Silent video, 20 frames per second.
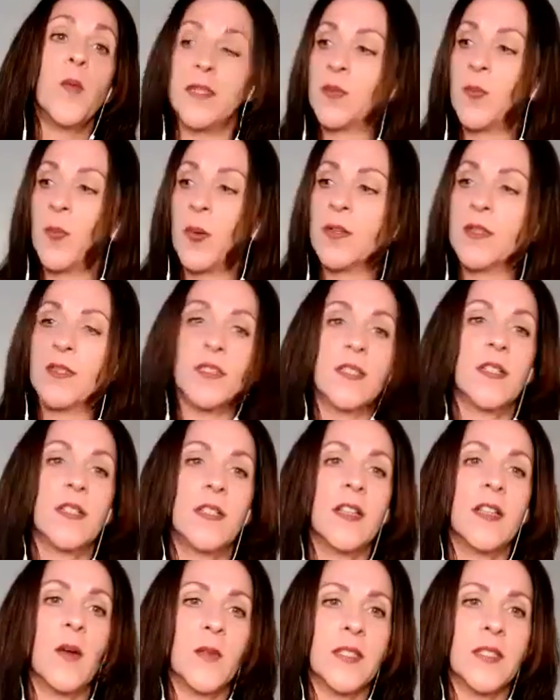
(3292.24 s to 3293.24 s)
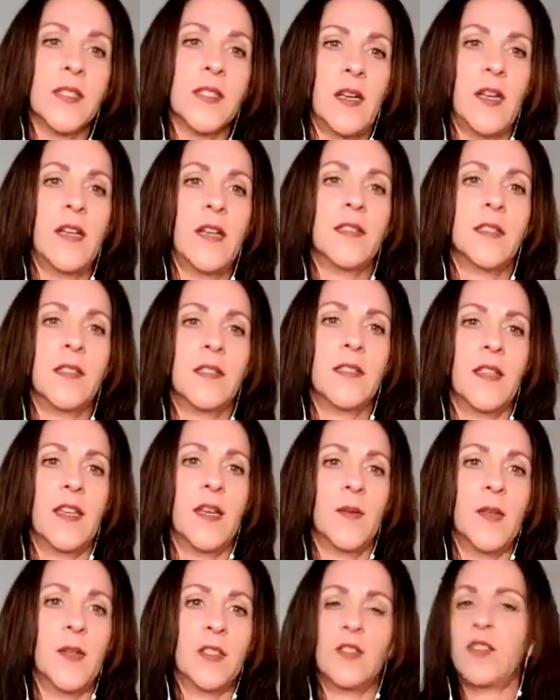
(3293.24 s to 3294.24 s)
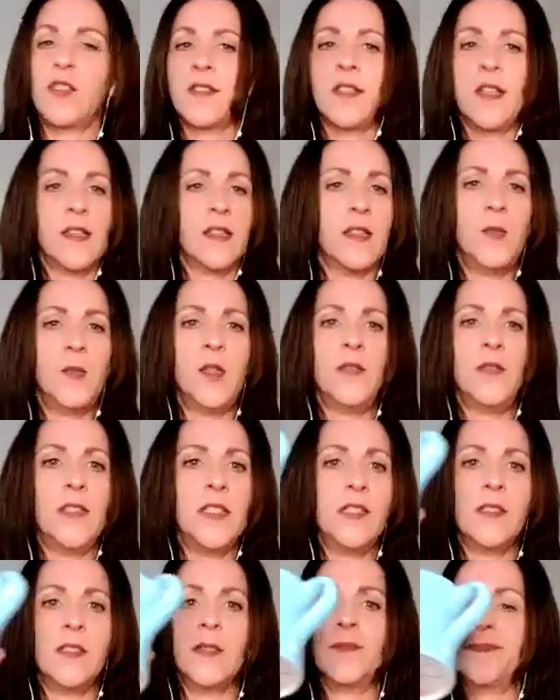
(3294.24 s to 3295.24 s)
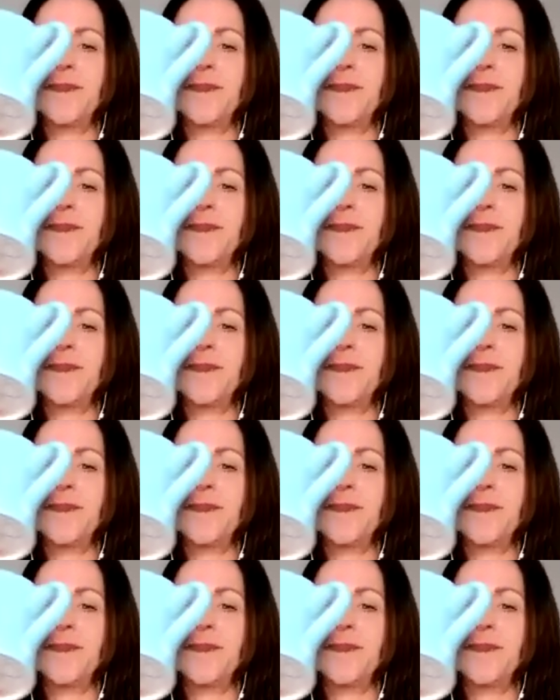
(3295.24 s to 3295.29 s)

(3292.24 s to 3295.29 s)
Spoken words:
someone's person that was connected to them. It's just like the movies.